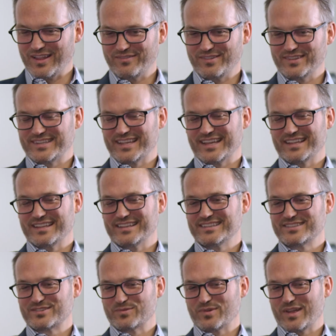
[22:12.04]
level
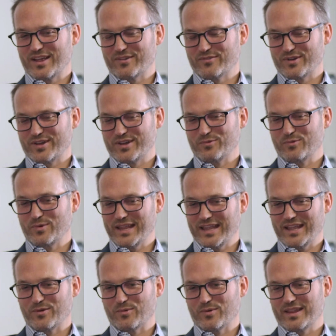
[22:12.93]
10s, every
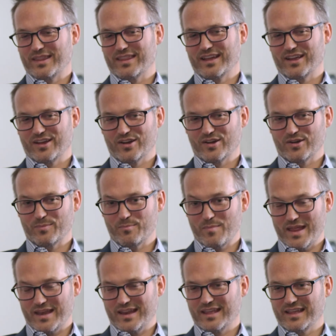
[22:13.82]
week when they're
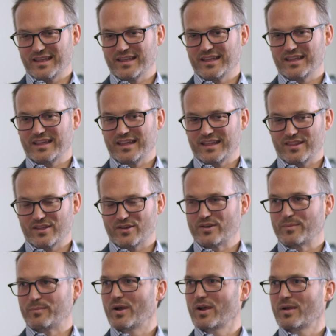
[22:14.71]
meeting in
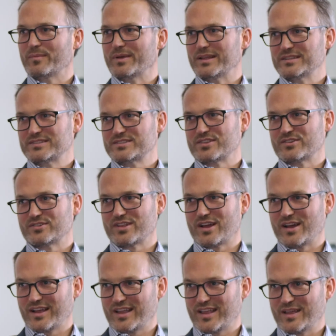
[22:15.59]
their departments, they're
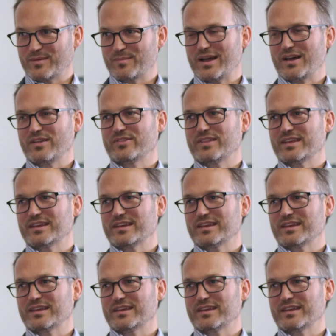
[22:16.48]
talking about